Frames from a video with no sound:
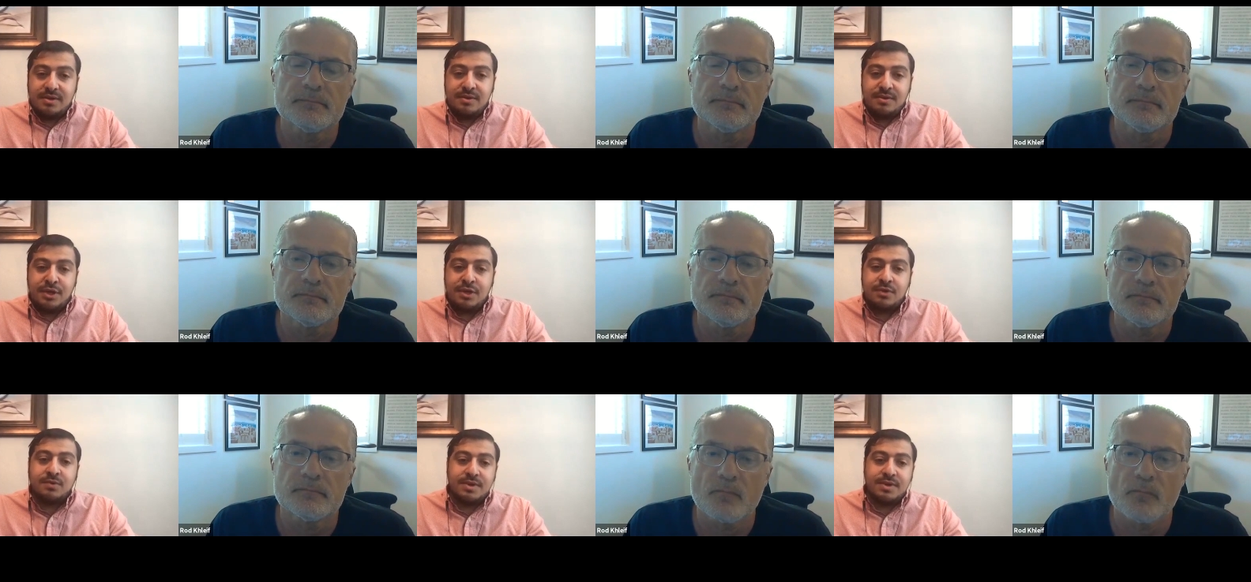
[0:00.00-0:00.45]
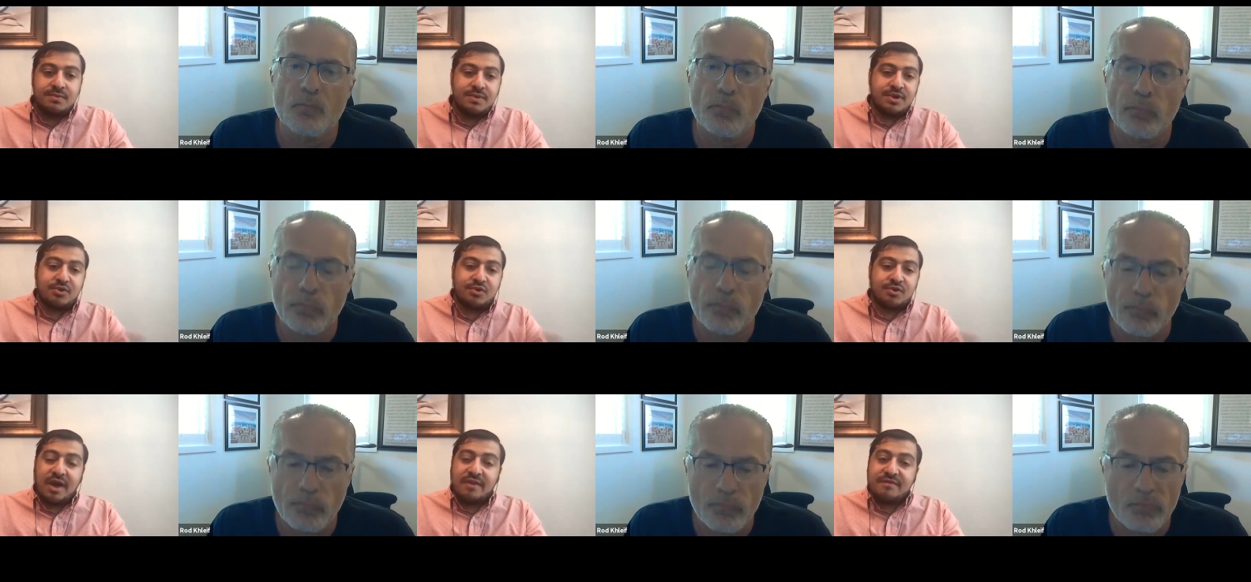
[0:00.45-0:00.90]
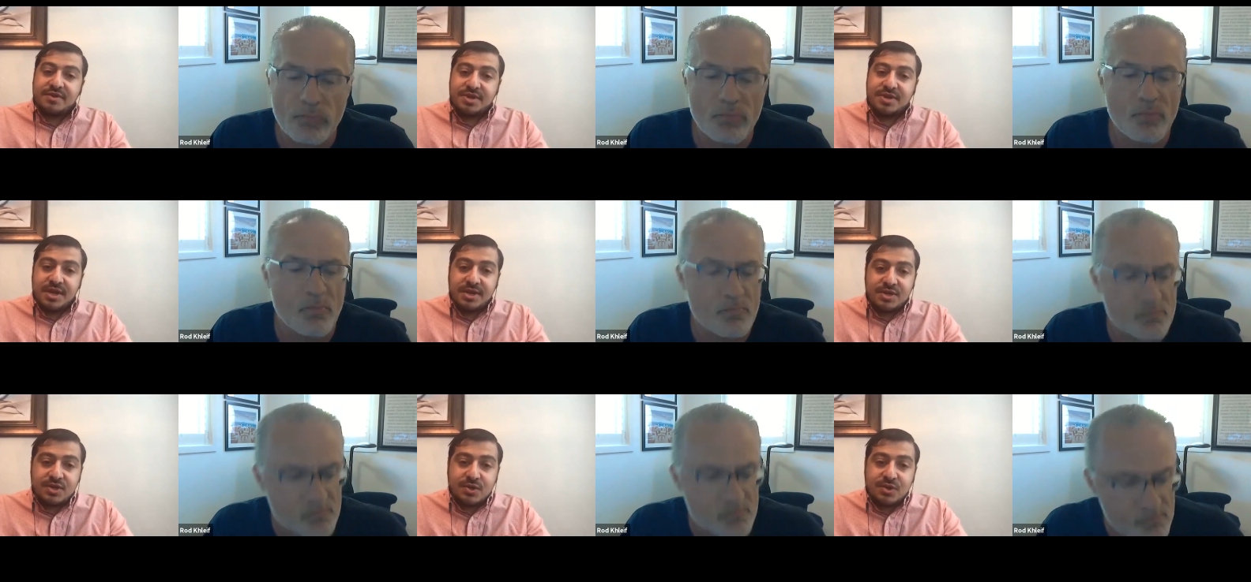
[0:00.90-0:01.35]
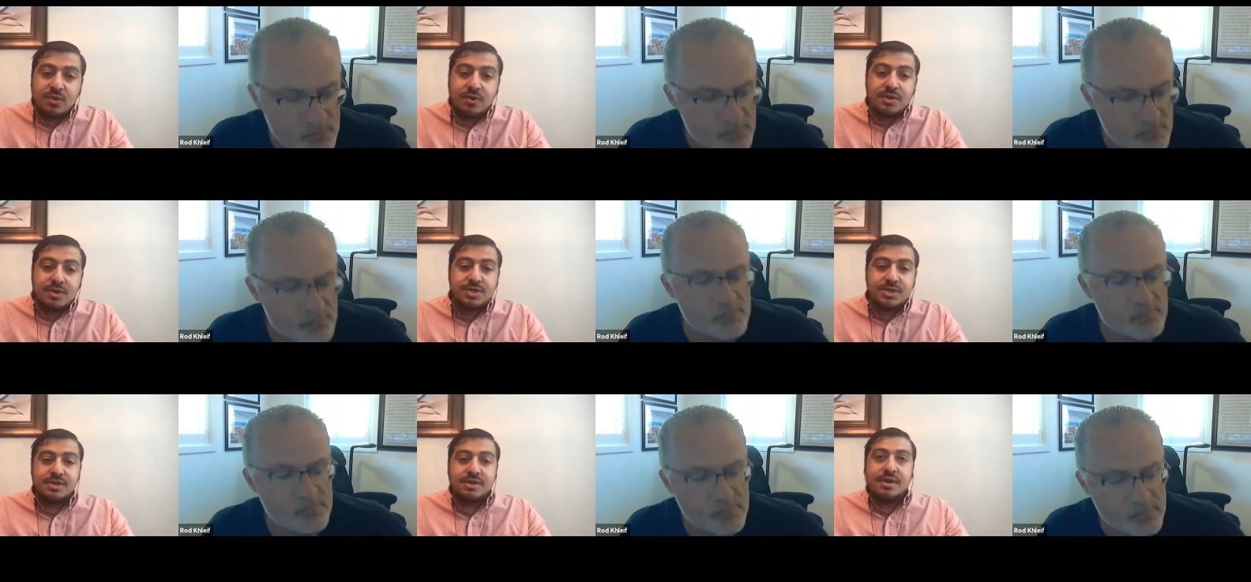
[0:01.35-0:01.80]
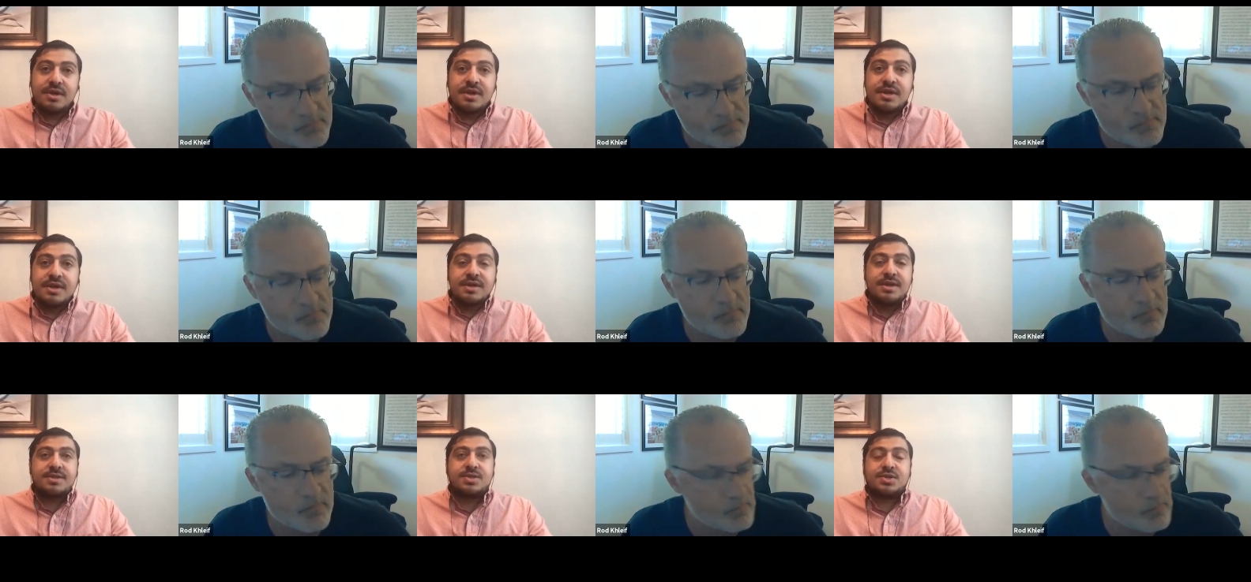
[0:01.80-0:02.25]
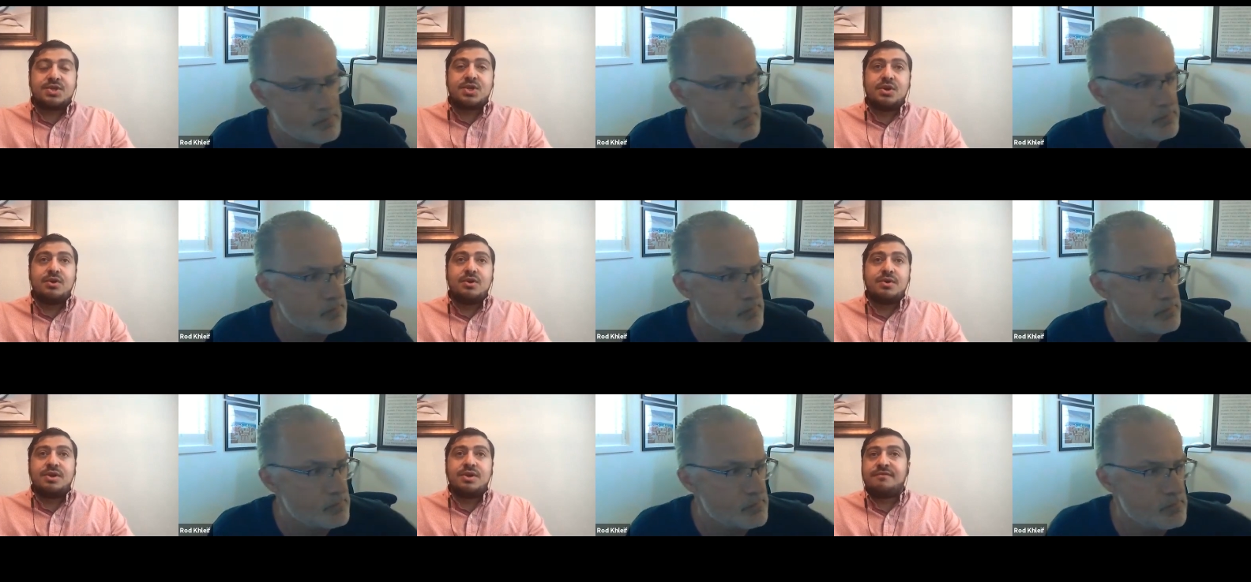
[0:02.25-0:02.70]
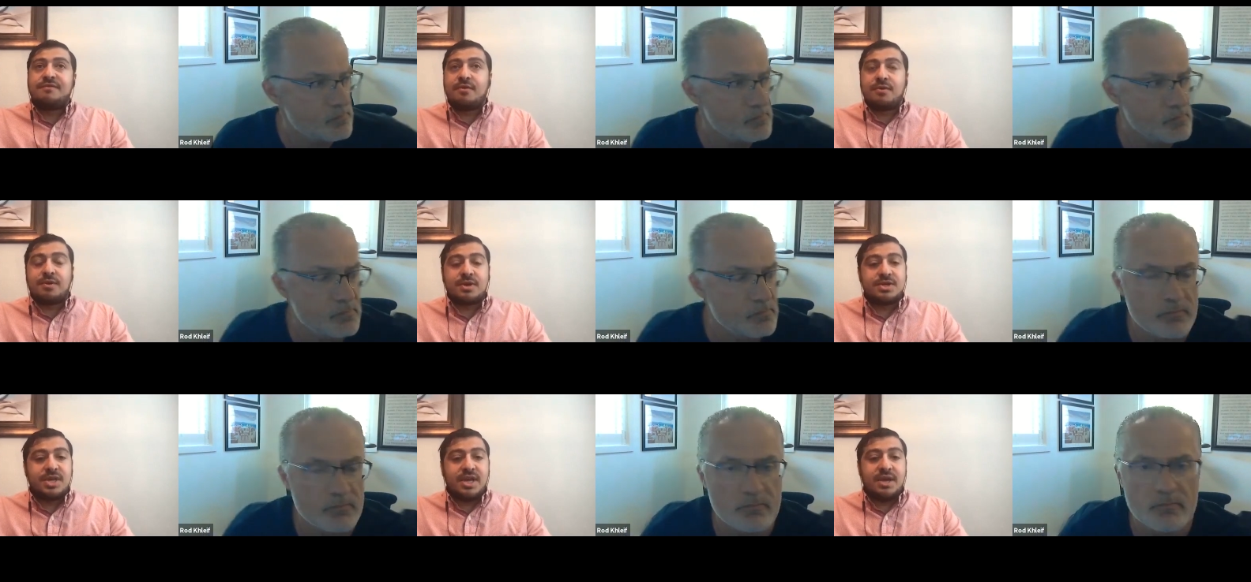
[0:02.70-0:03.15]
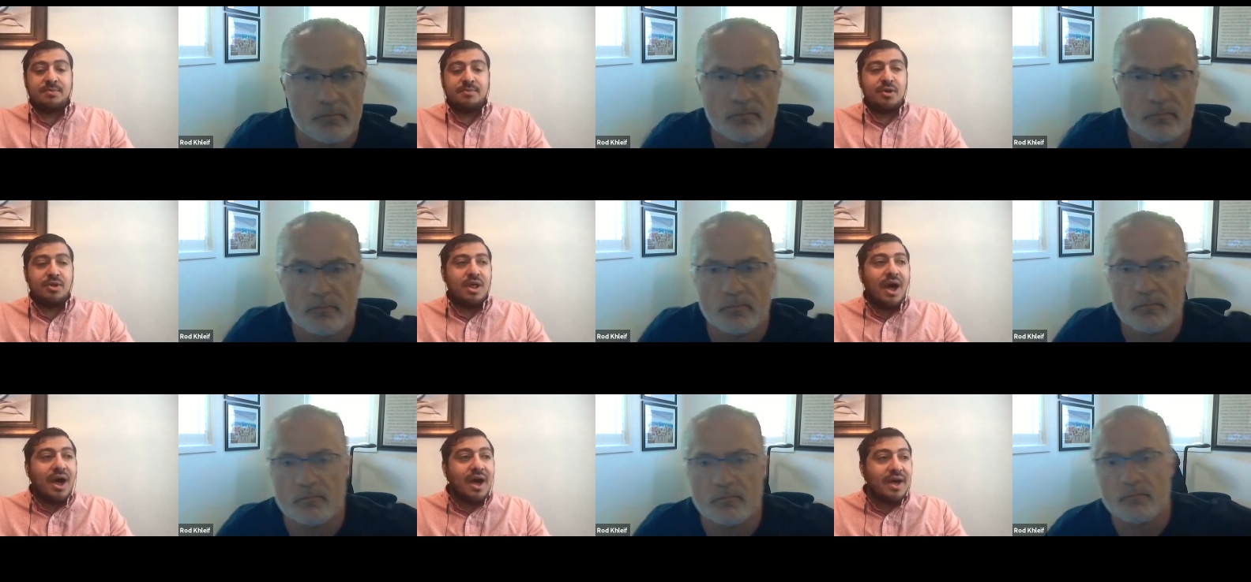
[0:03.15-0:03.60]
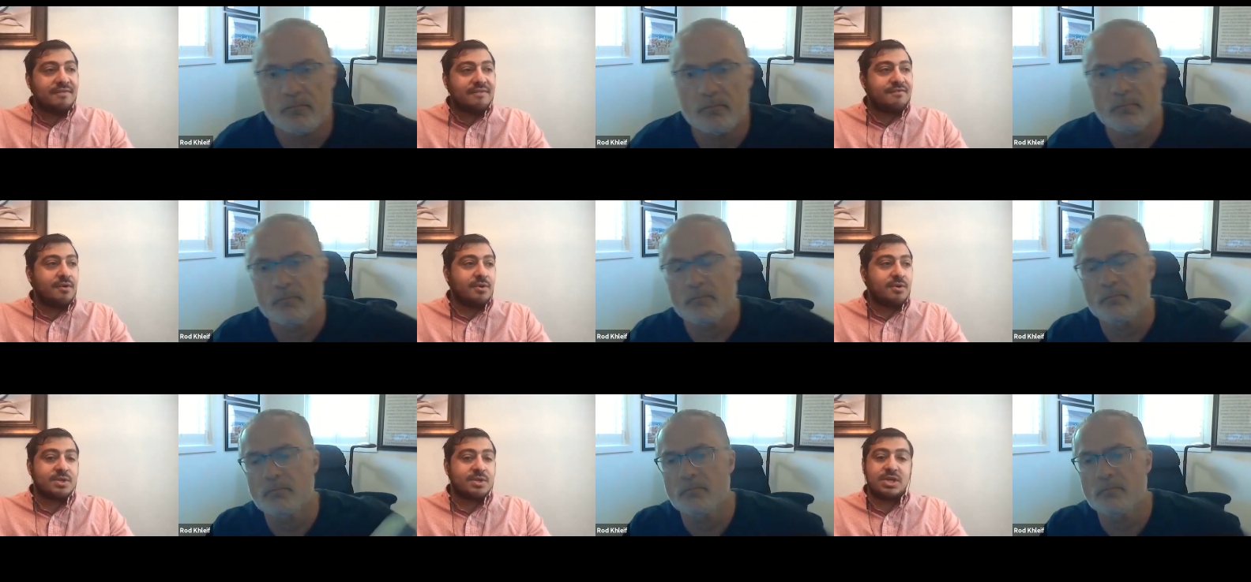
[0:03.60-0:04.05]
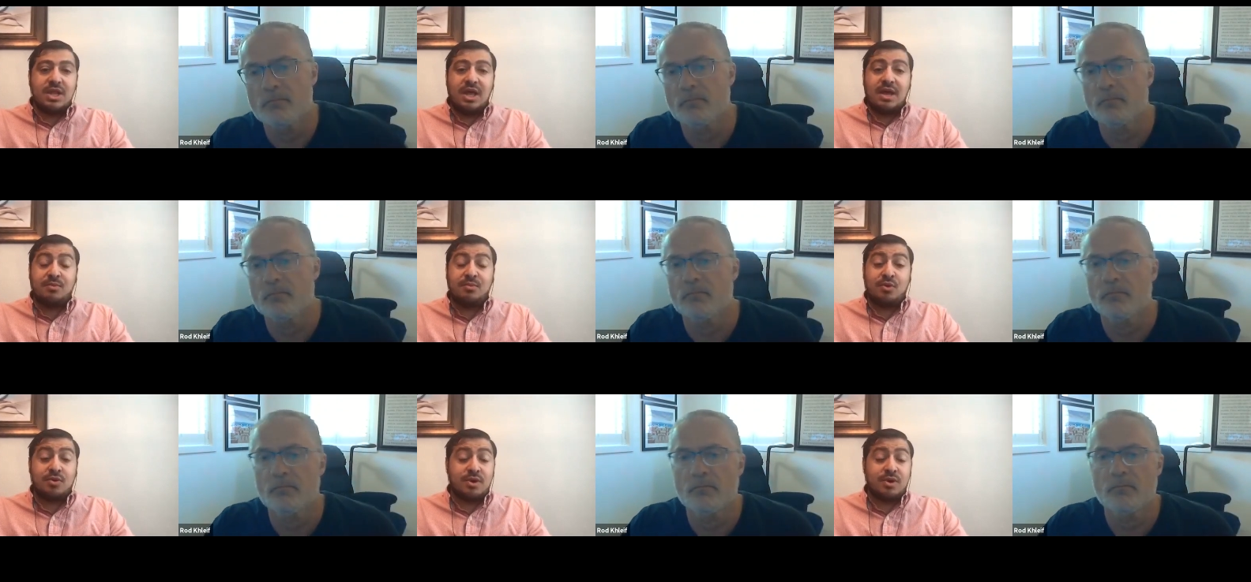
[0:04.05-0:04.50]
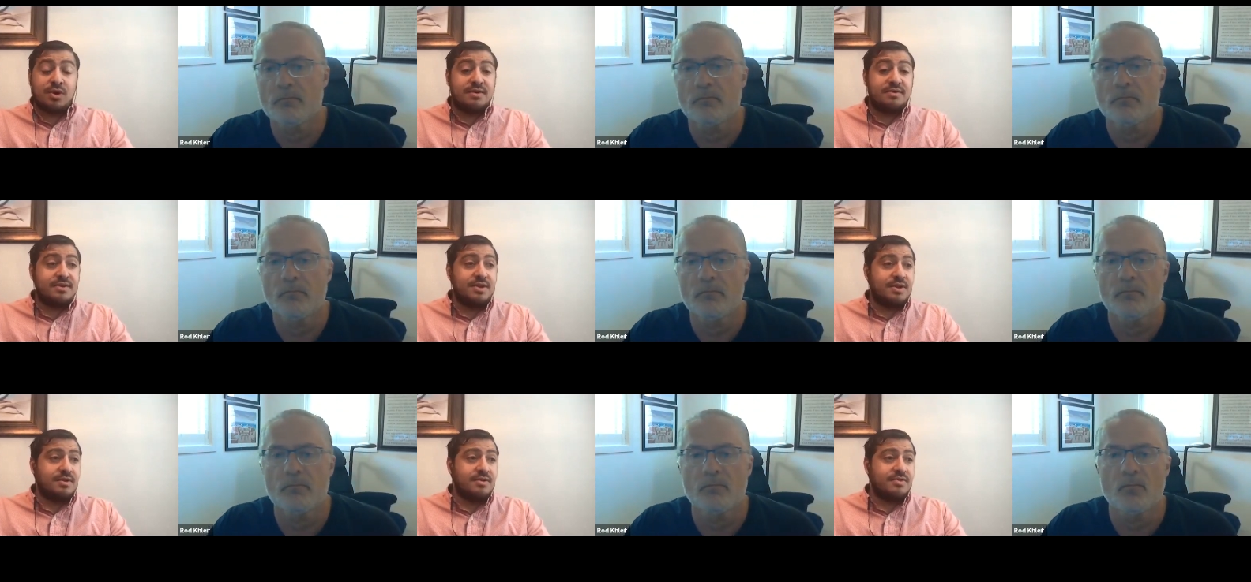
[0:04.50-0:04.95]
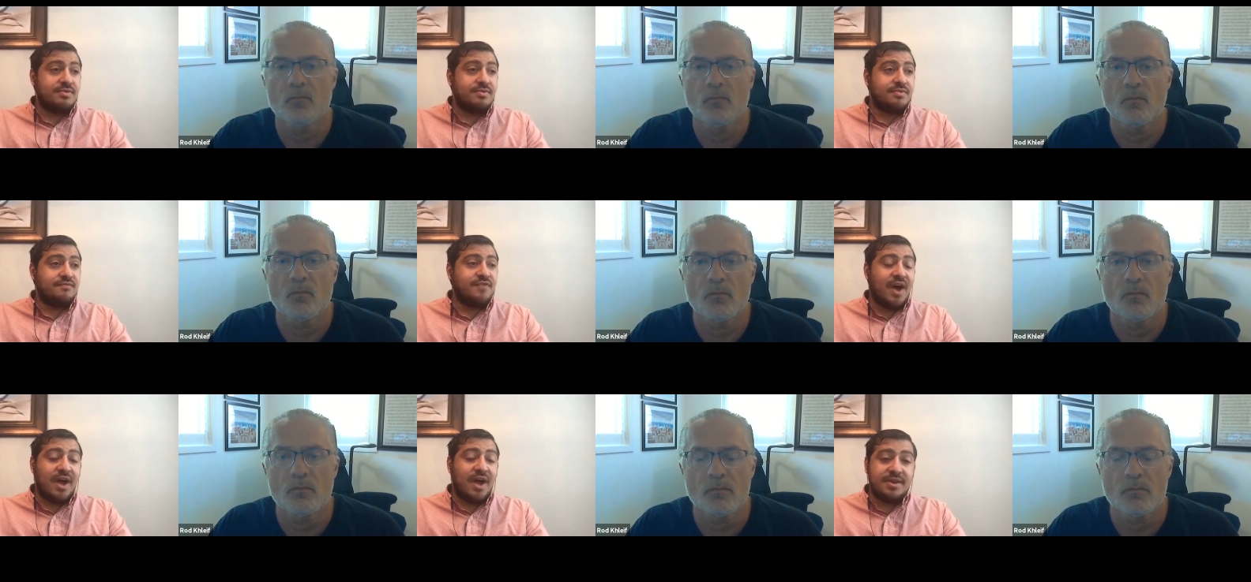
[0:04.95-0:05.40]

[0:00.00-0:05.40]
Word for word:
Speaker 1: we, we gravitate towards. And so, you know, for example, I focus a lot more on, you know, finding the